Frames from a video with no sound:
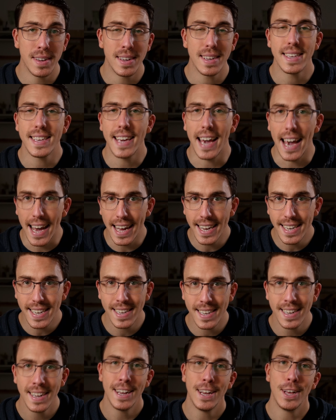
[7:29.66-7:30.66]

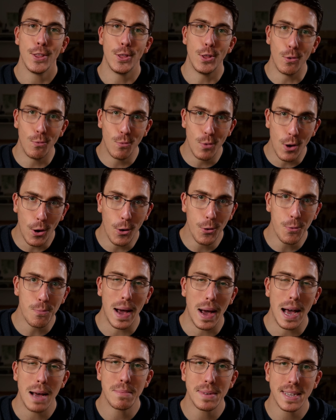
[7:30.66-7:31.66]
Yes, the
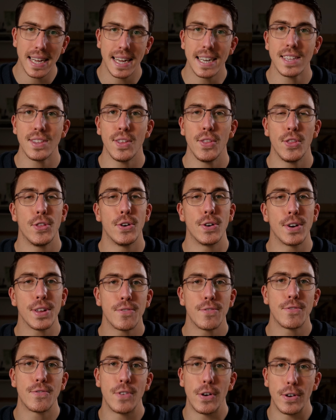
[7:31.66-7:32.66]
roadmap says the
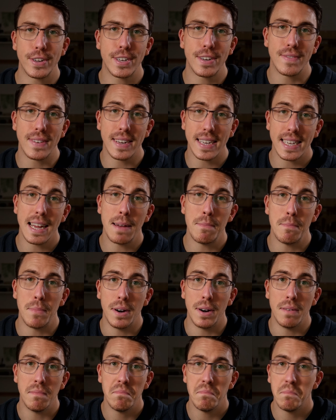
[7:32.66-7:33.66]
thirty-first of
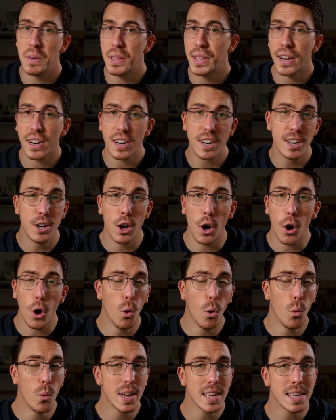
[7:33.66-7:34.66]
December, but there can
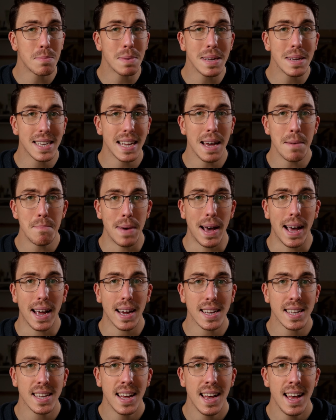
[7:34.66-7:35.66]
always be
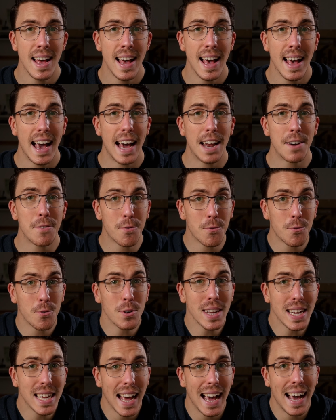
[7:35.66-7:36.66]
setbacks, and
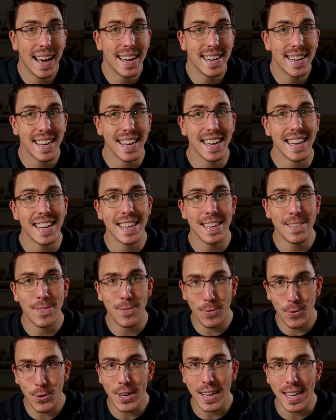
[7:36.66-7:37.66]
FreeCAD is
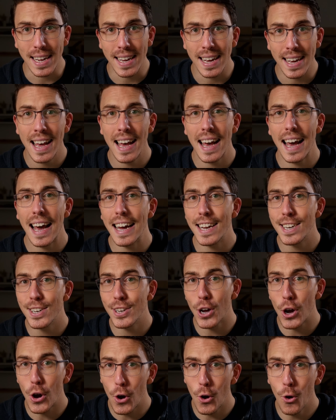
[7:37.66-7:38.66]
free
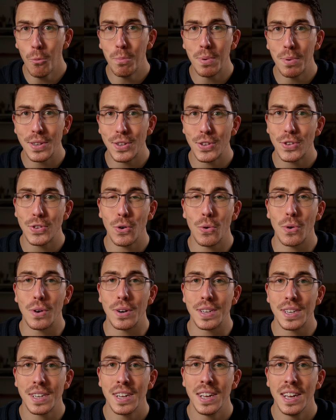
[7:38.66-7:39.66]
and open
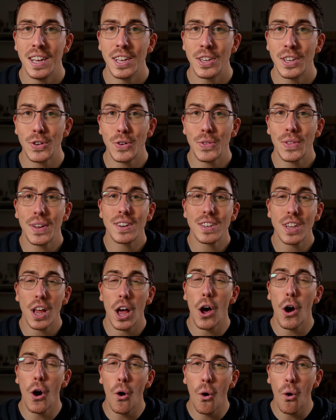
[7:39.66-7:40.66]
source, so there's
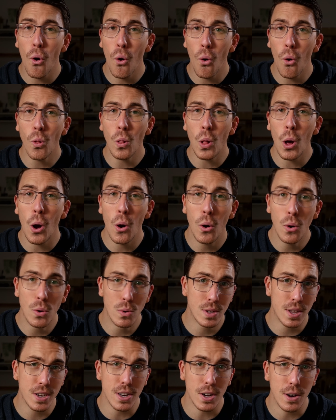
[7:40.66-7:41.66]
a whole
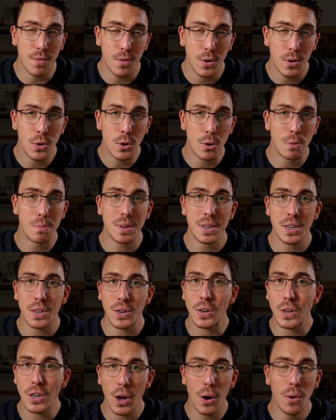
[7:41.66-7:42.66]
host of hoops
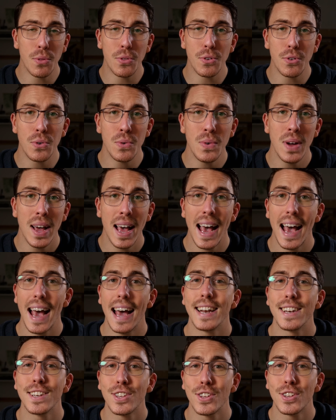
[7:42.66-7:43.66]
to go through
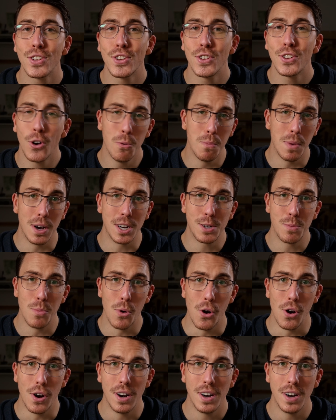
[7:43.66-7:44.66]
and so much
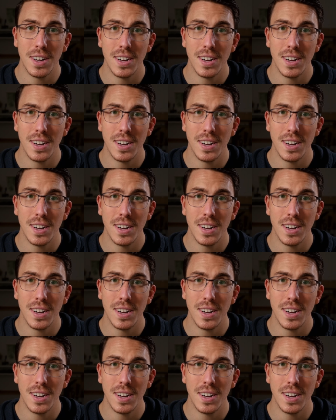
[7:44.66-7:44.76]
more.